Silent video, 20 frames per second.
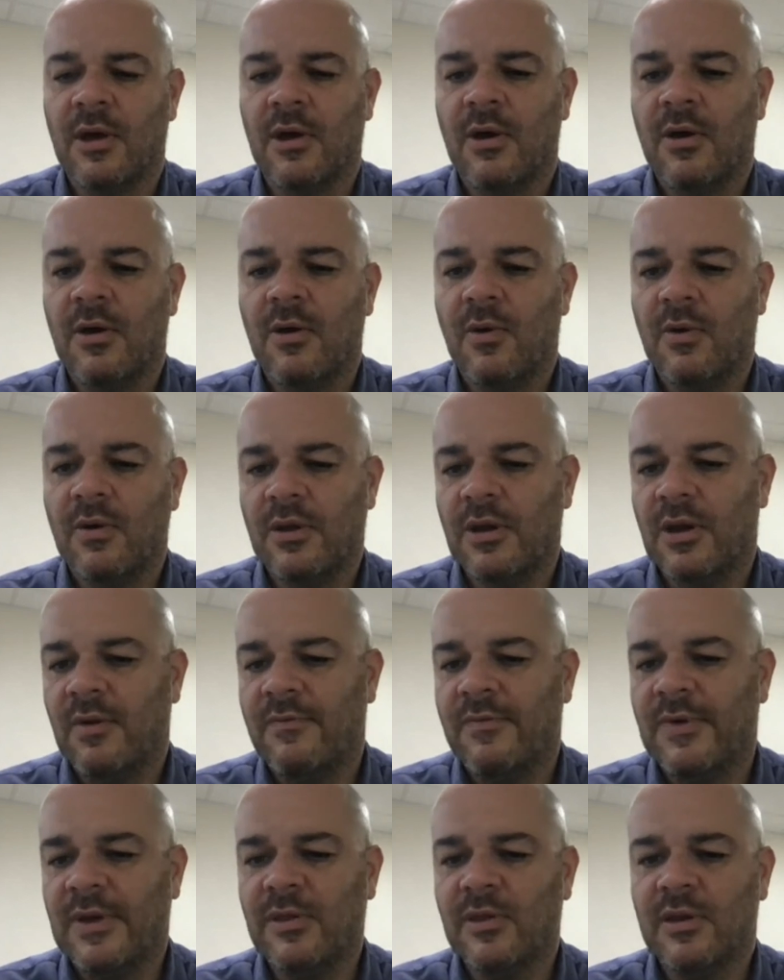
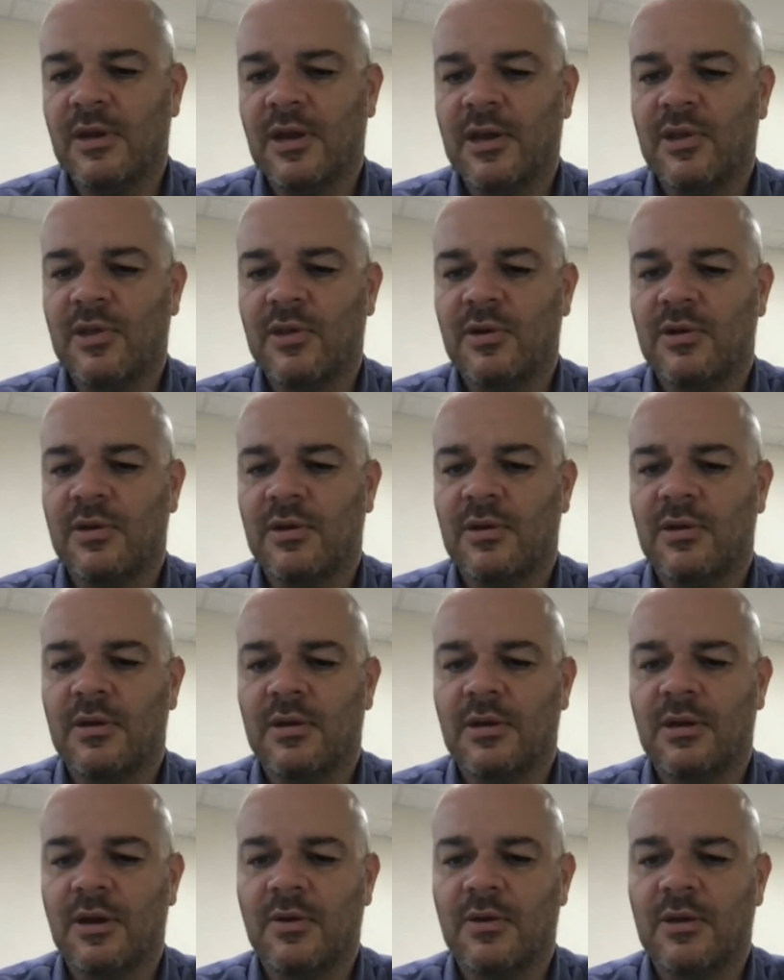ventilation,
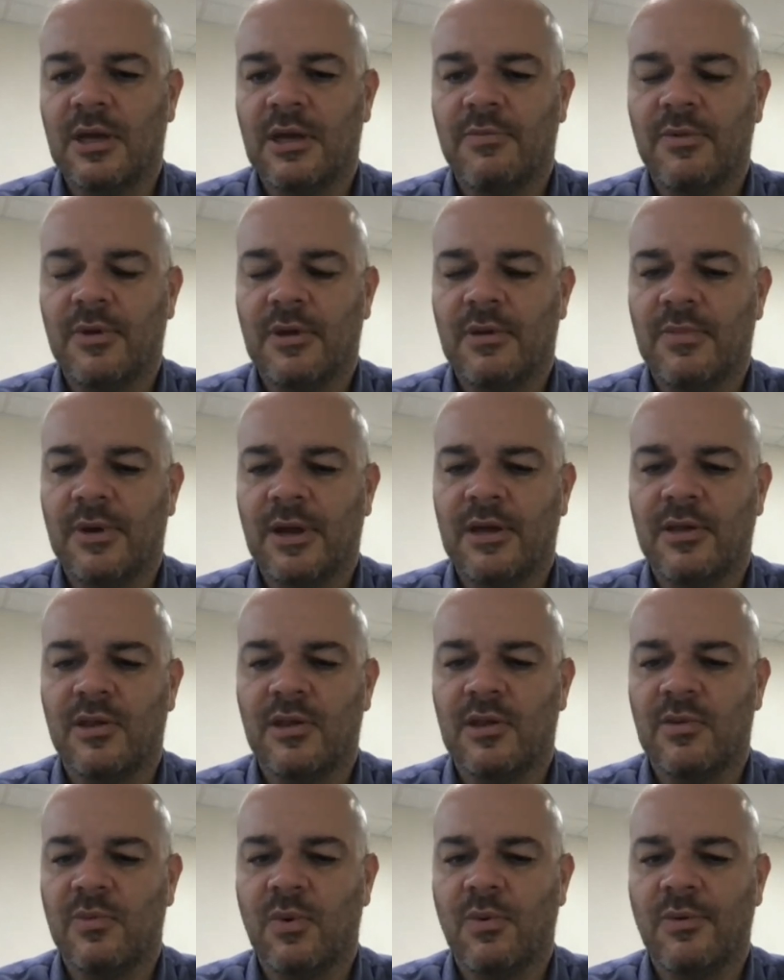keeping
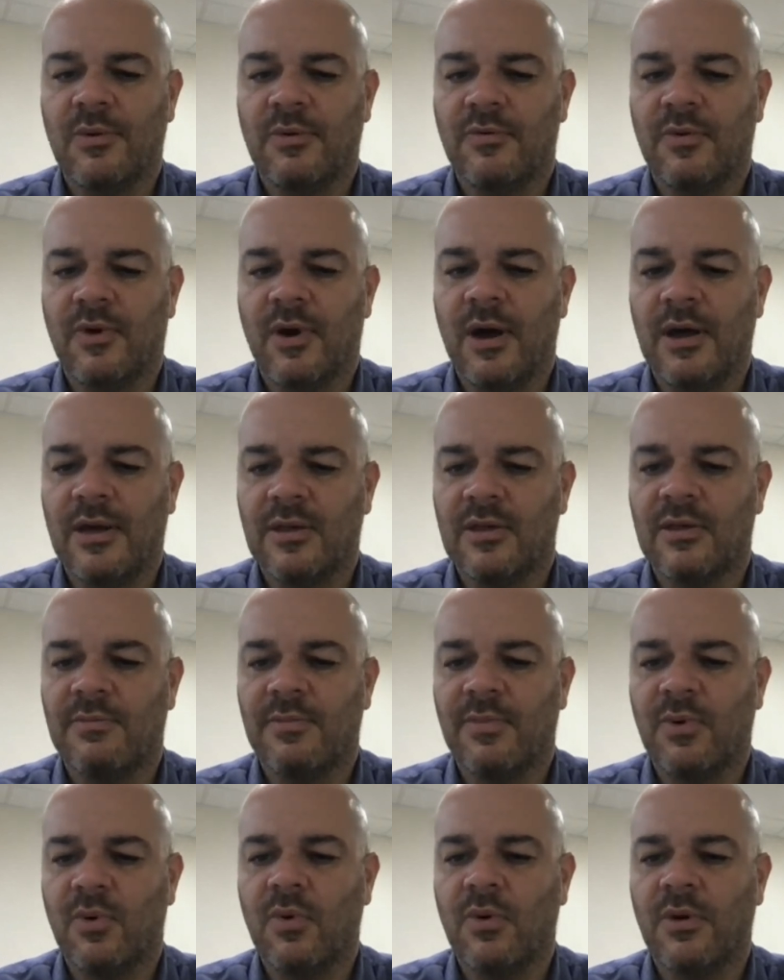places warm and dry is
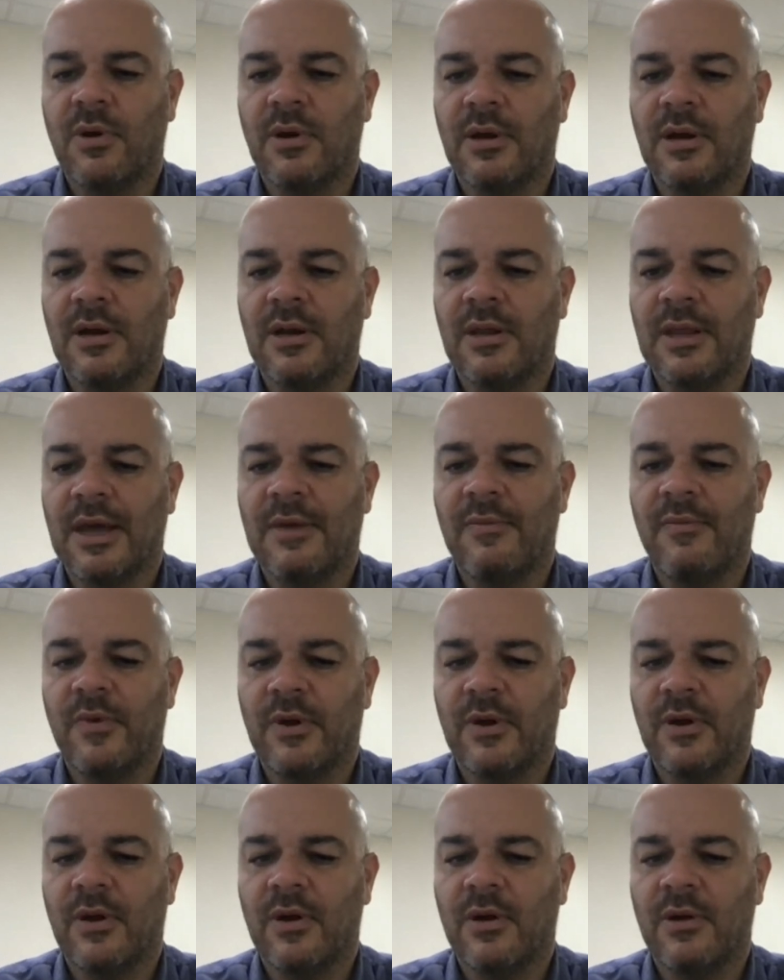important in that
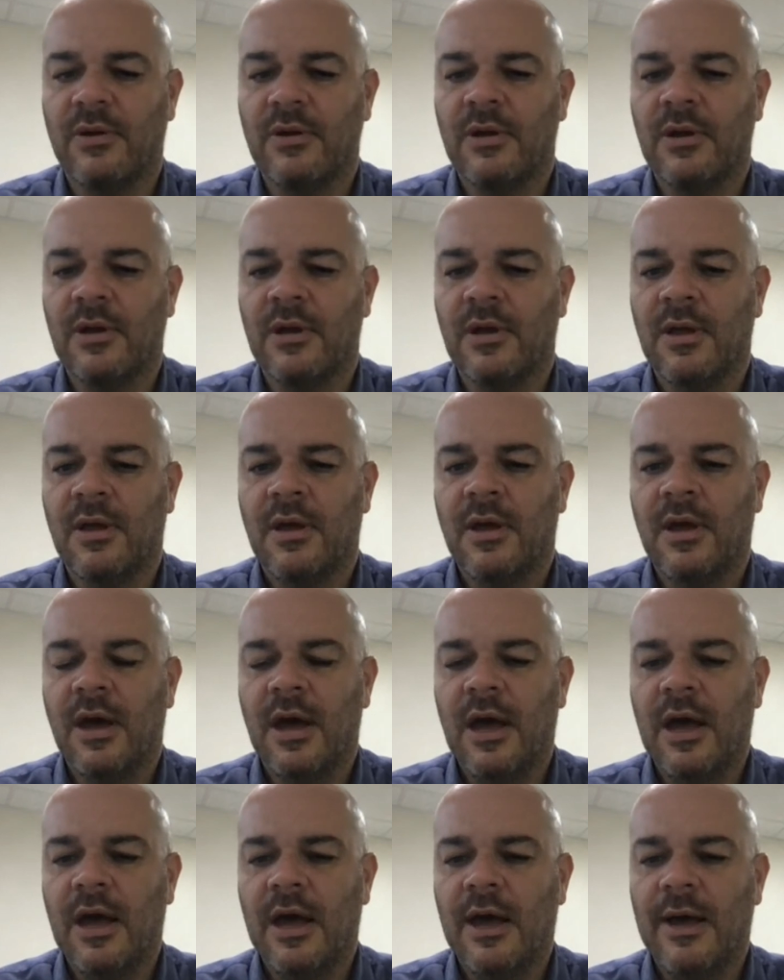regard.
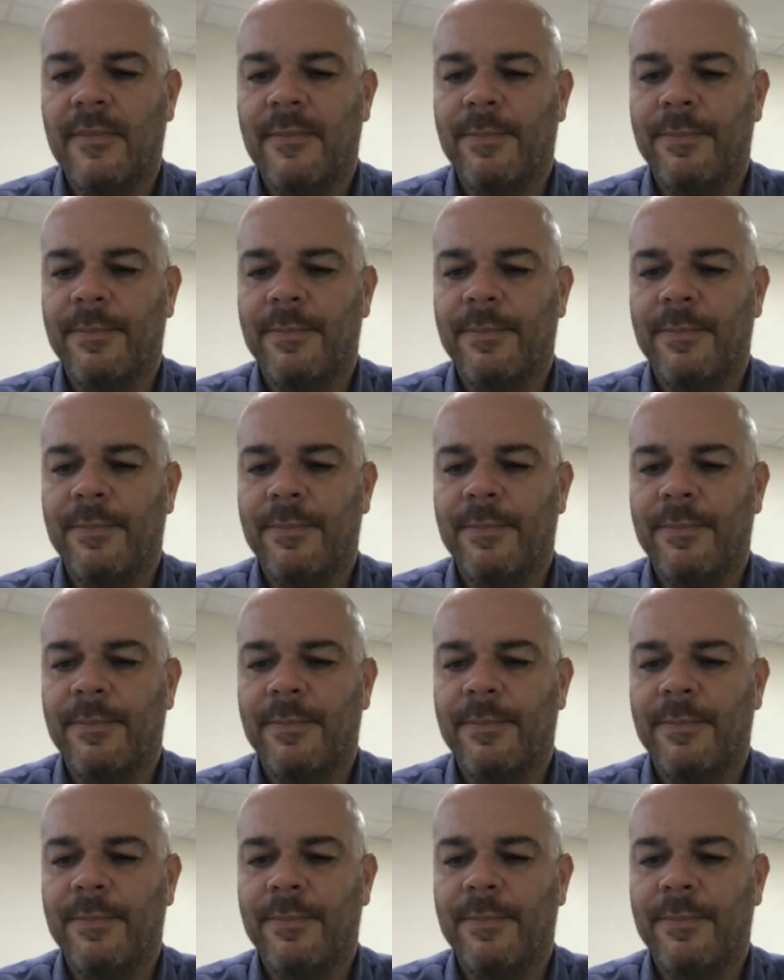There